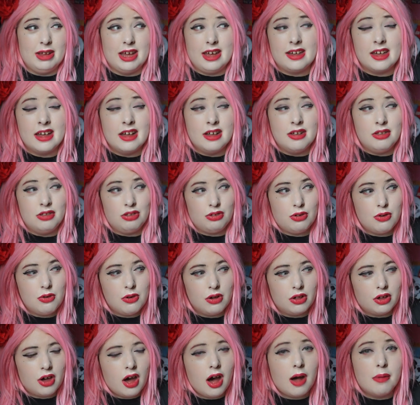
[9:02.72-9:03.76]
Like,
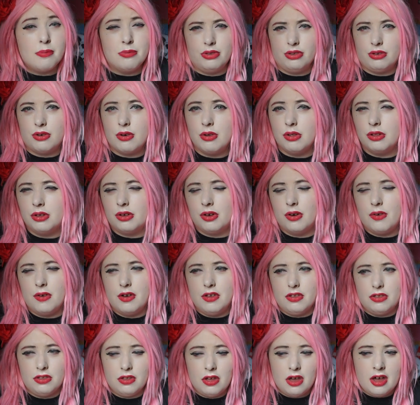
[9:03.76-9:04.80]
school comes, school
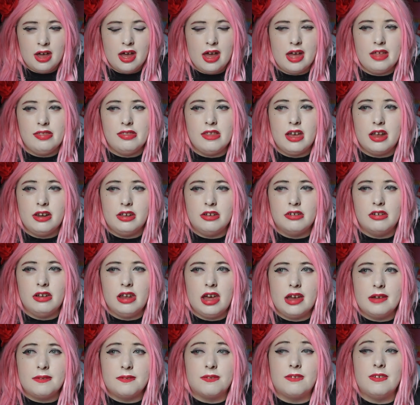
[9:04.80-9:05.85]
goes, and then you're,
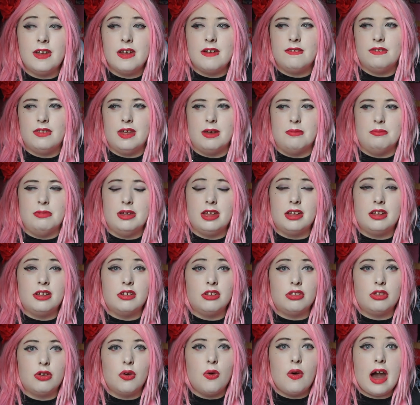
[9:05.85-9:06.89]
like, free of them. You can
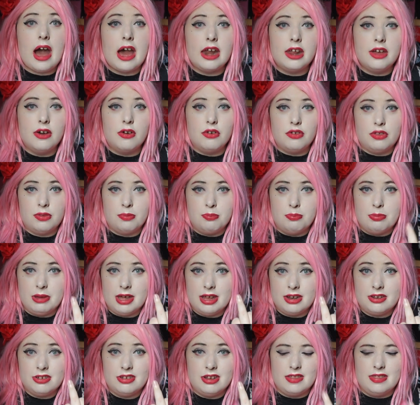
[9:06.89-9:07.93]
just go, adios,
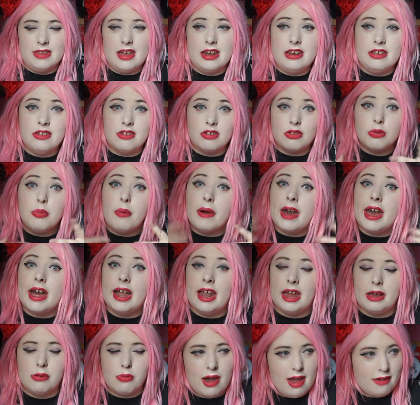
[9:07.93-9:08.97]
bitch, and then you just wear,
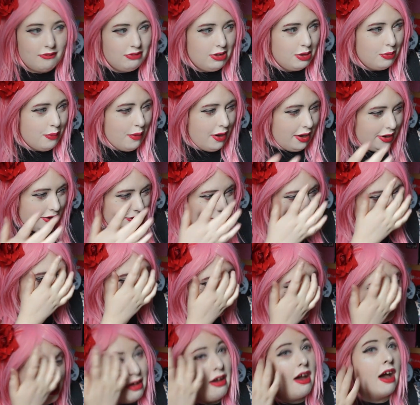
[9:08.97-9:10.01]
like, whatever you want.
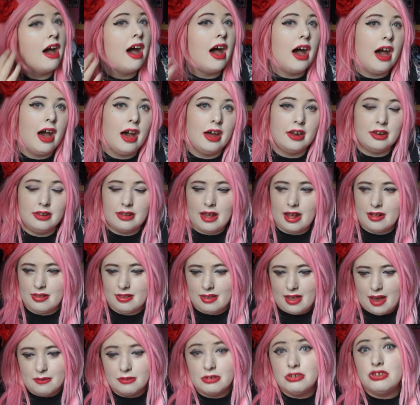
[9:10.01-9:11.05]
And that's
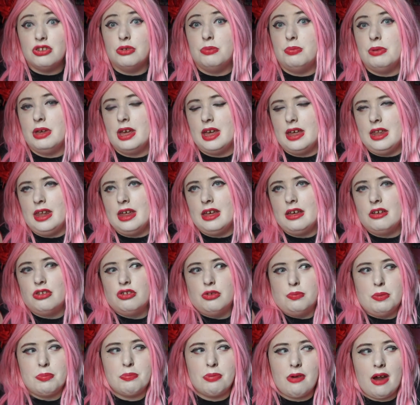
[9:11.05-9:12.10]
how it should be. Like, you
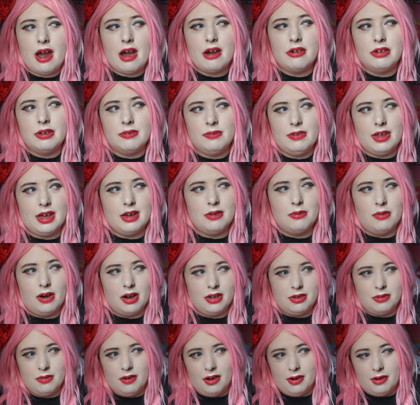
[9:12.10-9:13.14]
should be proud of, like,
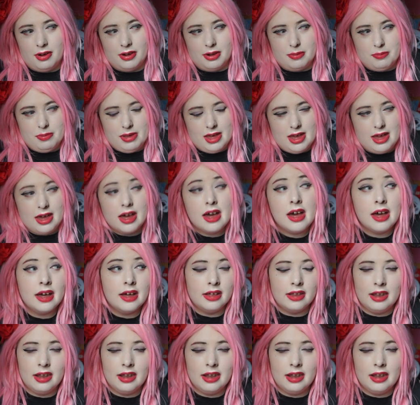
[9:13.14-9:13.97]
what you want to be.